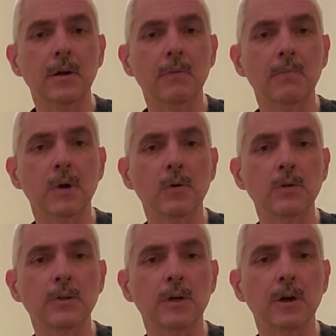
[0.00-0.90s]

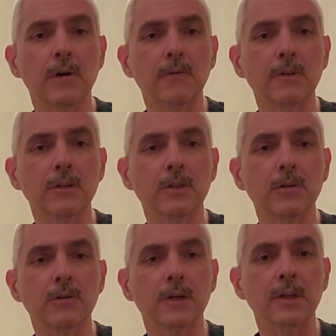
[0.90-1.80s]
most of the
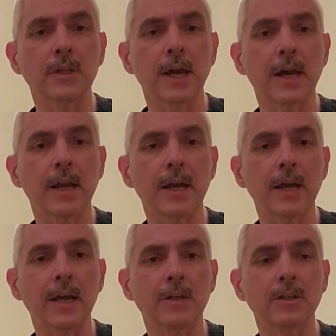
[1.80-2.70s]
children at that
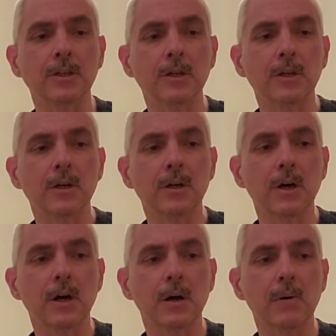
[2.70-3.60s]
age,
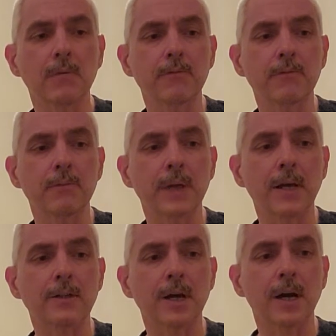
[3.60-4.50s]
from
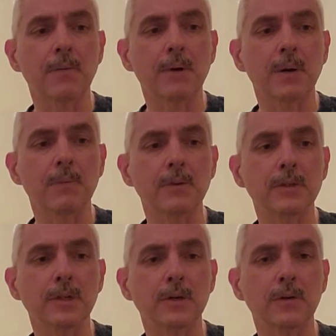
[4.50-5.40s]
that time up
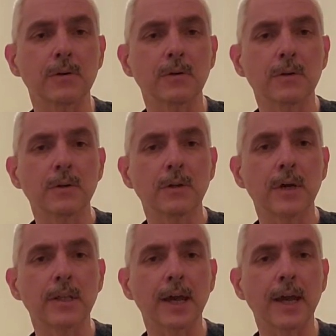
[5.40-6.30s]
until
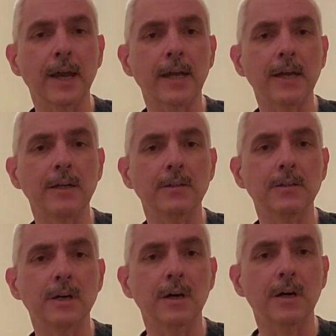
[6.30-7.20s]
like the 80s,
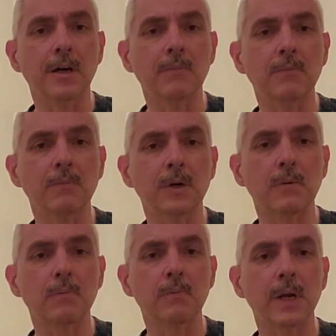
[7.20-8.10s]

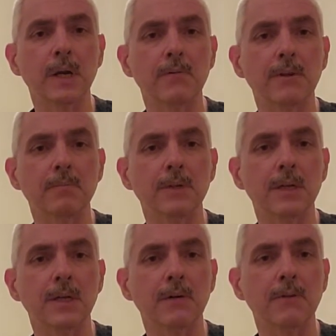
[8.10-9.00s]
many of them
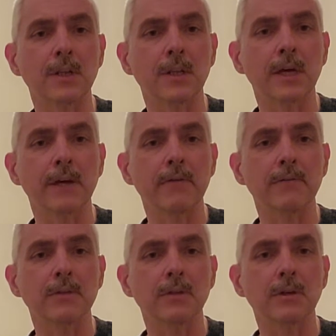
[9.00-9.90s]
didn't even live
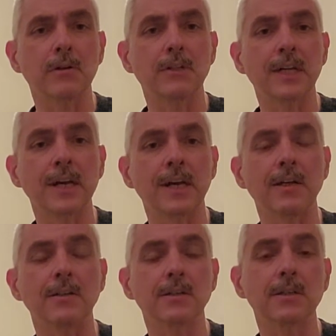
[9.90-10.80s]
to their
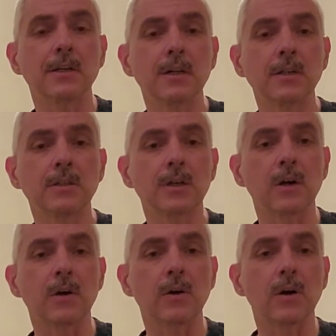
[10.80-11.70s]
teens.
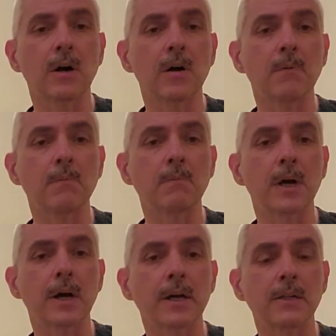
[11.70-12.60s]
So
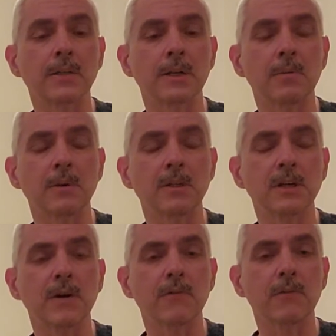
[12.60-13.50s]
I consider
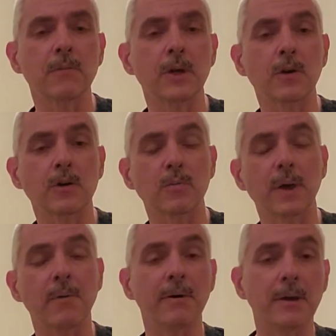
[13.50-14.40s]
myself a miracle
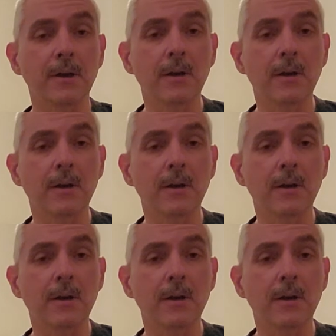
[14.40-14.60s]
baby